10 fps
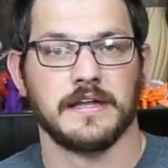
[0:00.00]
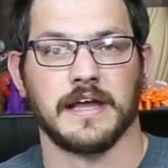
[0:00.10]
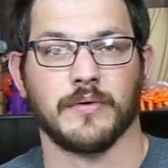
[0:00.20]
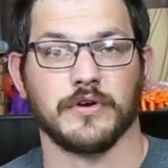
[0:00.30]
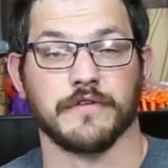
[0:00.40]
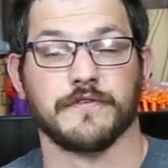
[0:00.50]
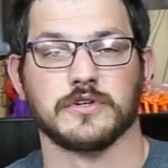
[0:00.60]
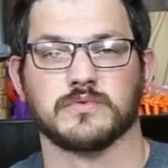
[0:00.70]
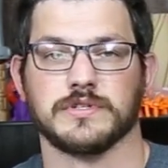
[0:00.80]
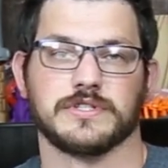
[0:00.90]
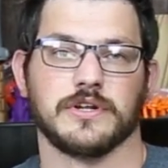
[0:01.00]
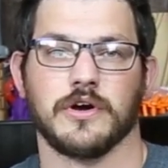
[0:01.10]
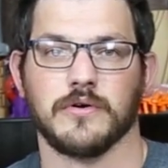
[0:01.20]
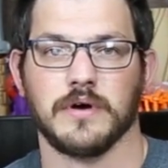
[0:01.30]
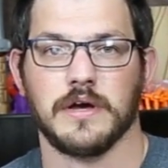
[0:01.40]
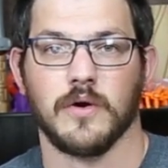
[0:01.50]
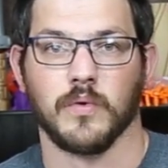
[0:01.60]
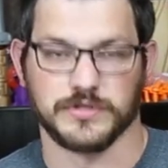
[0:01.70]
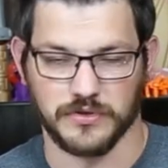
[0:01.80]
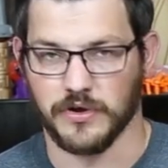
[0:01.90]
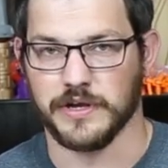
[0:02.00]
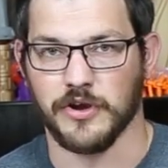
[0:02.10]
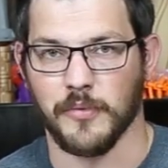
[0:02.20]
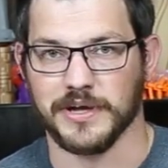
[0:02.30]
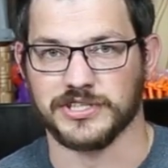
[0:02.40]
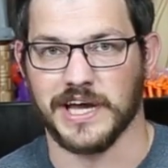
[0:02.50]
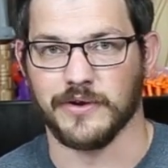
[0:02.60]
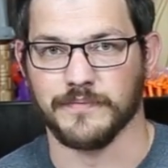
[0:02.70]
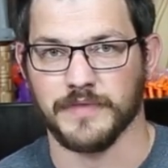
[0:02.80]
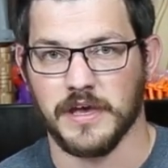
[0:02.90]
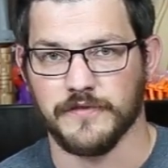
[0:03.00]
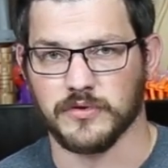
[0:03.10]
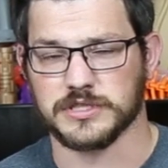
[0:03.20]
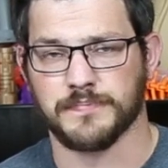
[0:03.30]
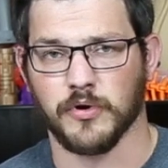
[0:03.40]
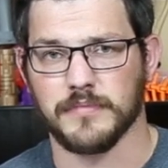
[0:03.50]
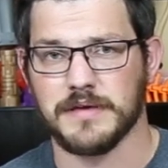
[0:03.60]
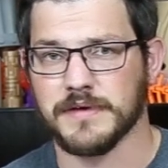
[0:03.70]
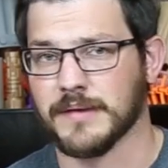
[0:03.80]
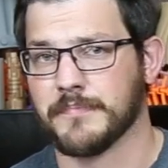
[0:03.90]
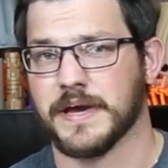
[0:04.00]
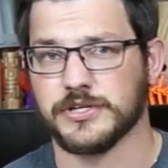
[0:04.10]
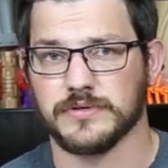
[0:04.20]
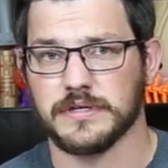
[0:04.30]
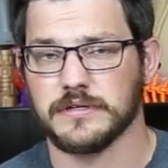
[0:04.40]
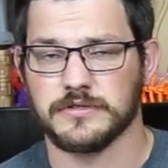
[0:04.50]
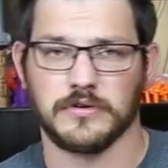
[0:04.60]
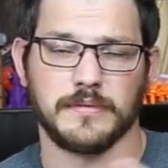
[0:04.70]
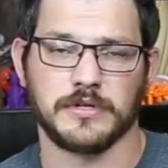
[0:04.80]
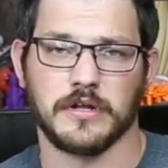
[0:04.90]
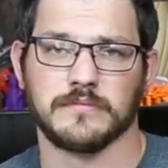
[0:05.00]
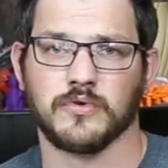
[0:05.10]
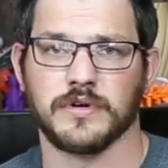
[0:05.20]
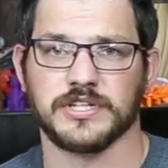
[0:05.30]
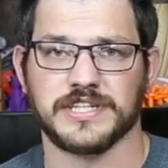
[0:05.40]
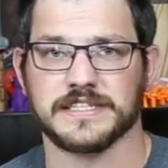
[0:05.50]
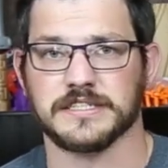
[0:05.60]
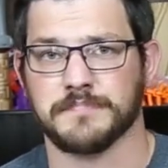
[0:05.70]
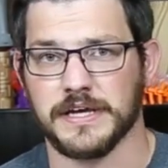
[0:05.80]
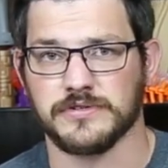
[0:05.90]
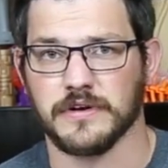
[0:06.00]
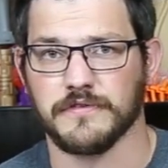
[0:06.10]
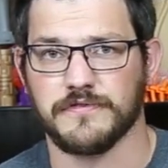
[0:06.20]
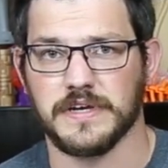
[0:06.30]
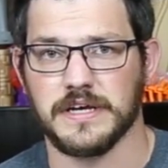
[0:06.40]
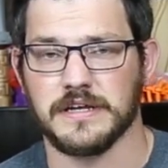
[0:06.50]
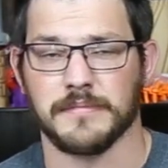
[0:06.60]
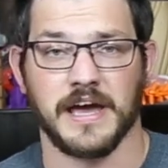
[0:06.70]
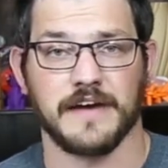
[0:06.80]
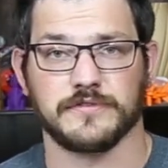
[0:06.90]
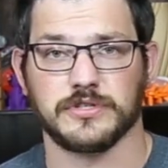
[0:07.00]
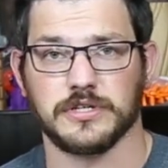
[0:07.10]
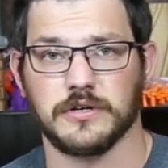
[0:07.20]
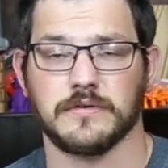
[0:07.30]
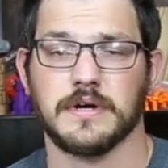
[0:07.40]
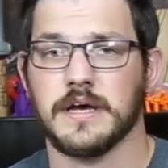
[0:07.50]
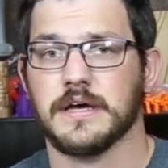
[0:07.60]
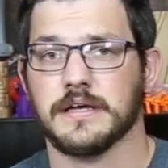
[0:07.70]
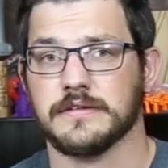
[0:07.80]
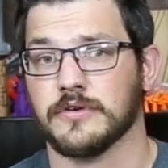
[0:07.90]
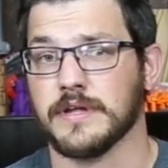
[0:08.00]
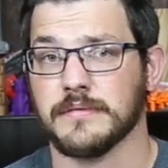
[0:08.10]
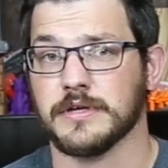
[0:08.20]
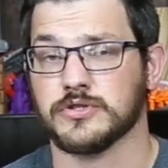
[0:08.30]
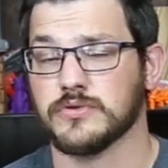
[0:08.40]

That way you're the first ones to know what's going on here on my channel. If you want to support me, become a patron. Donate me a dollar more, get you access to Patreon feed and my after show. Donate me